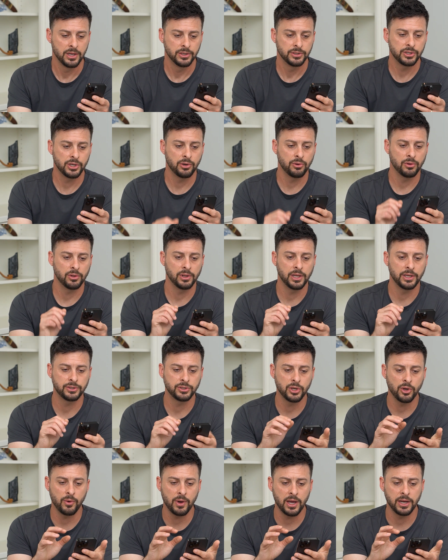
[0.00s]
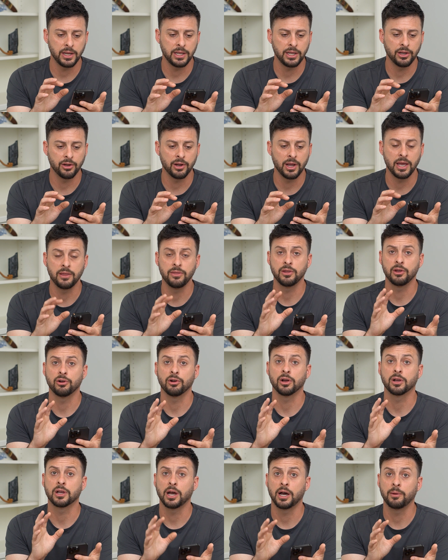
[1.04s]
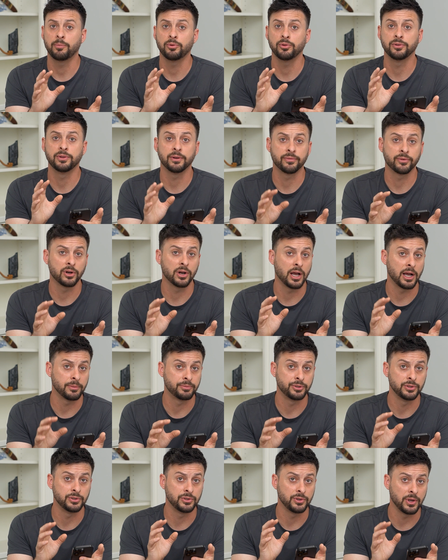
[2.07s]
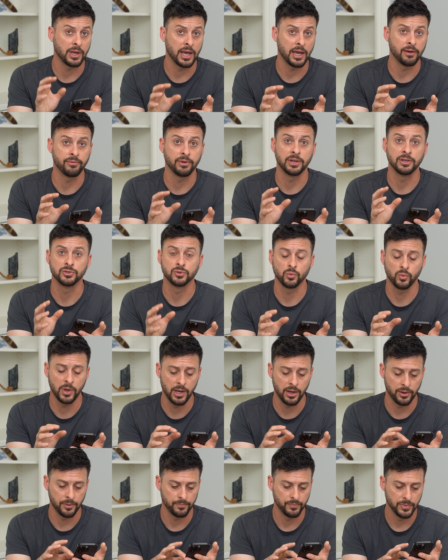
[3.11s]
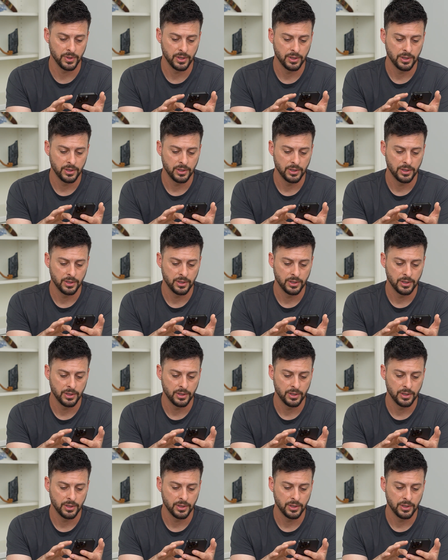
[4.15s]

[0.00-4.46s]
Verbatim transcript: So let's go out of here and there are a couple different options you have as well.